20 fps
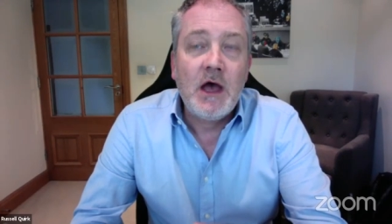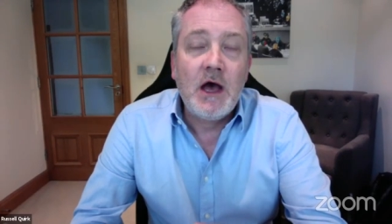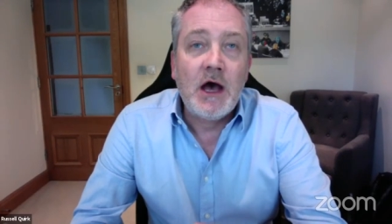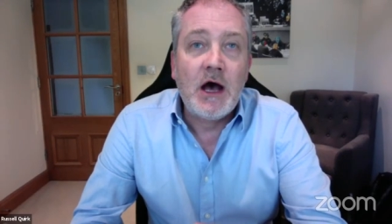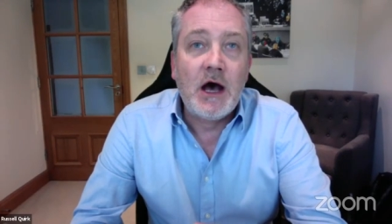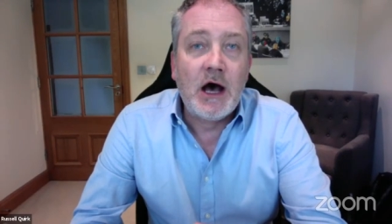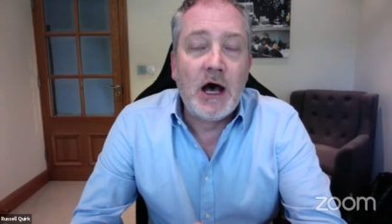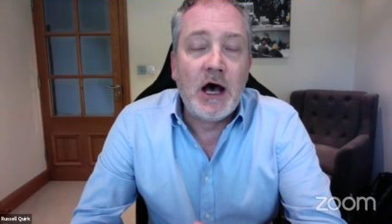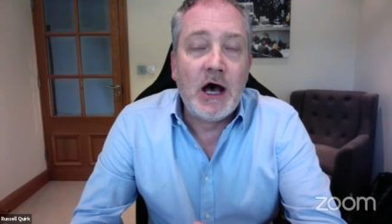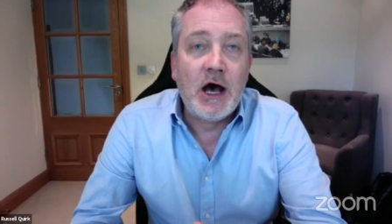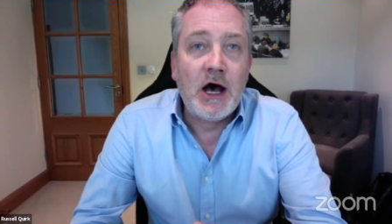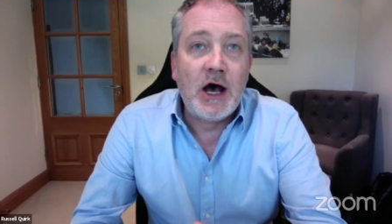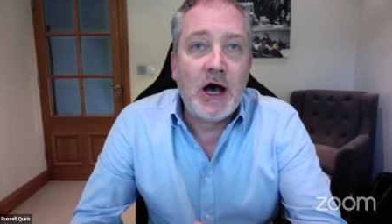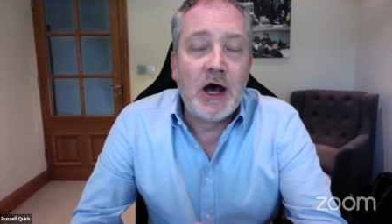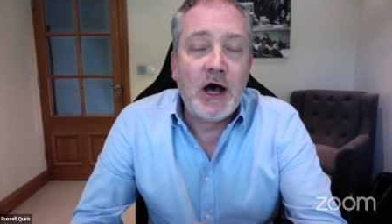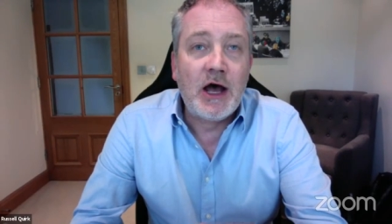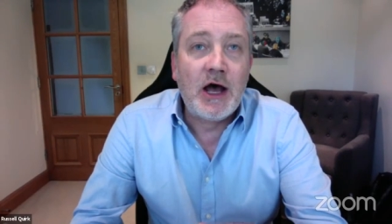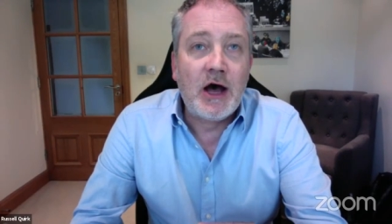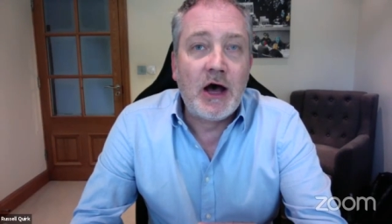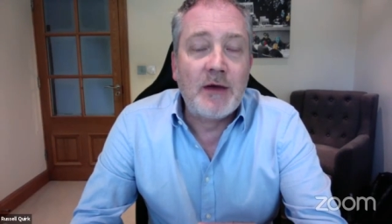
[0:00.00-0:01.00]

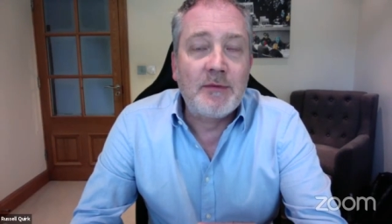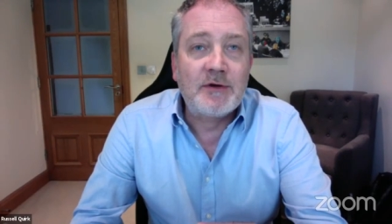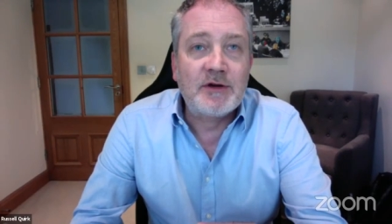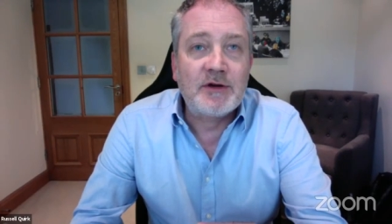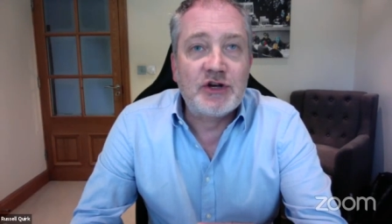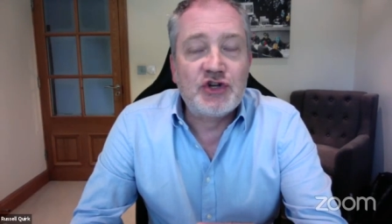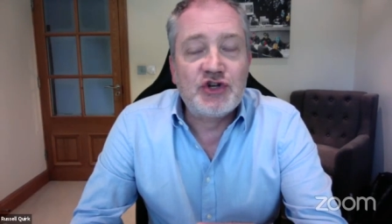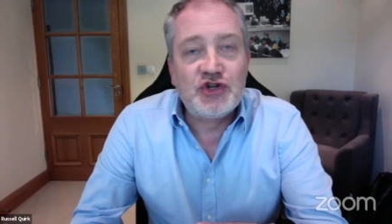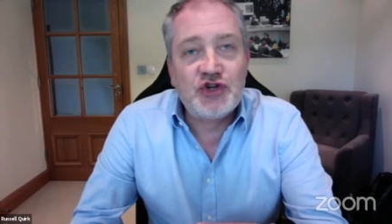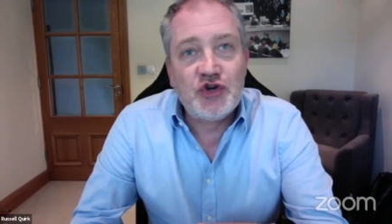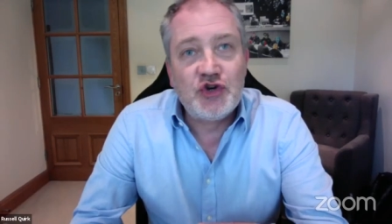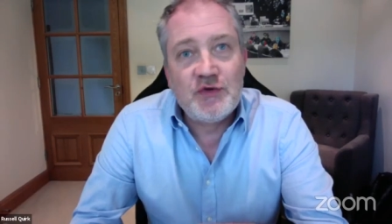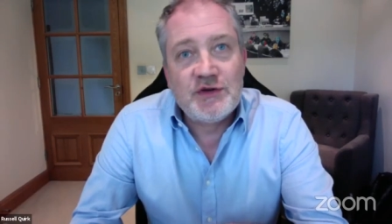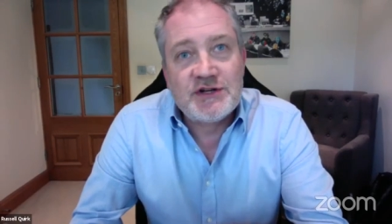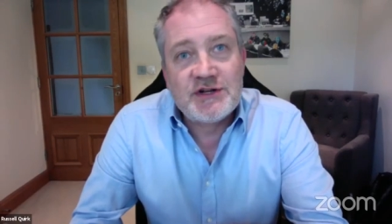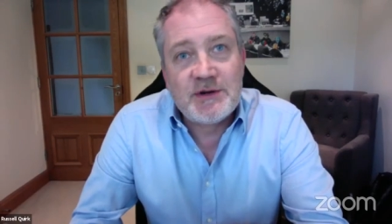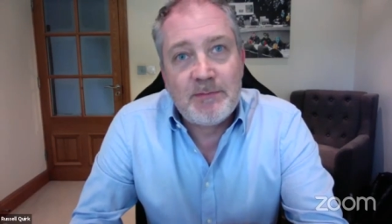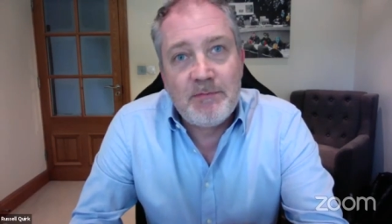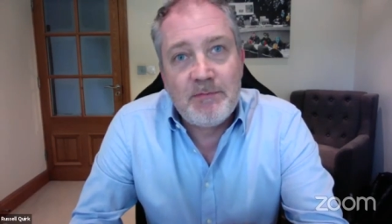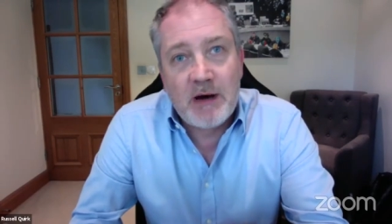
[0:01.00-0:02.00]
I'm going to choose
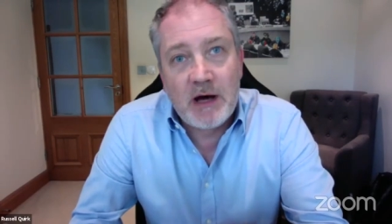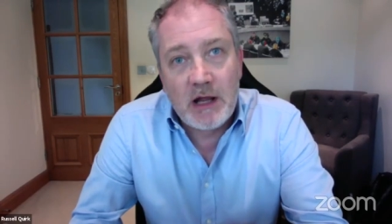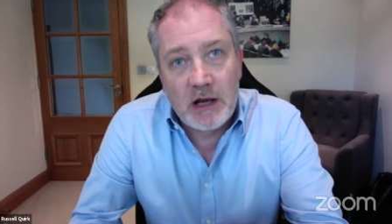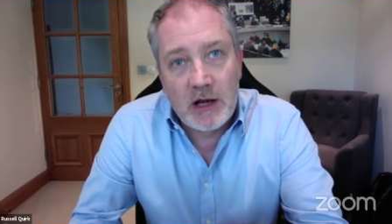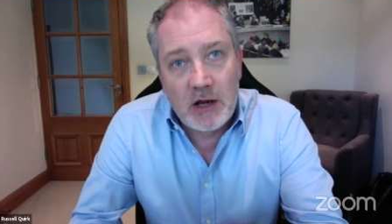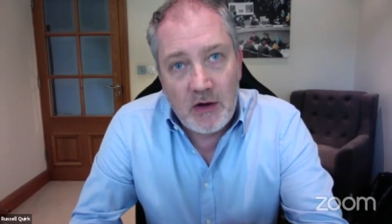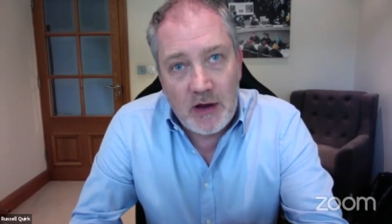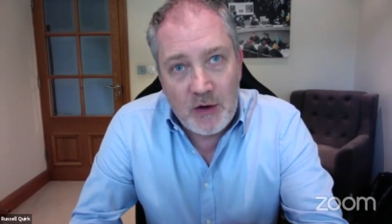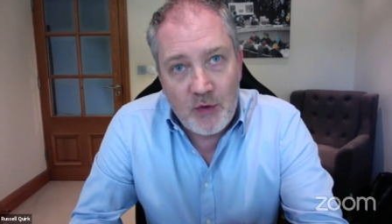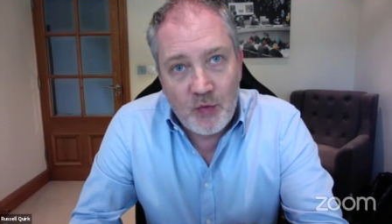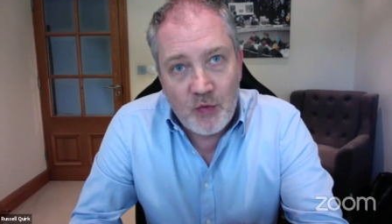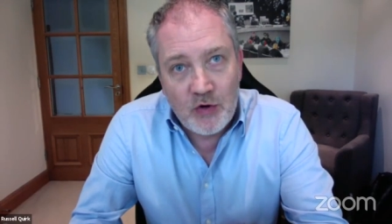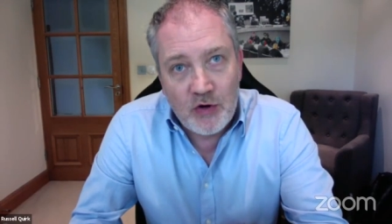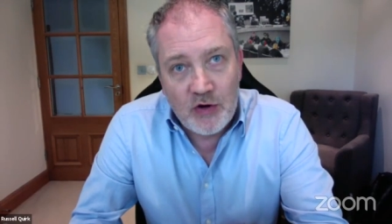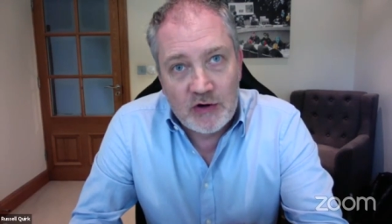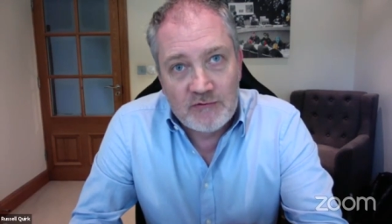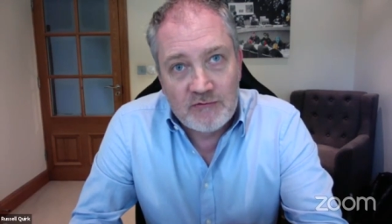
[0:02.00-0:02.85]
a polite word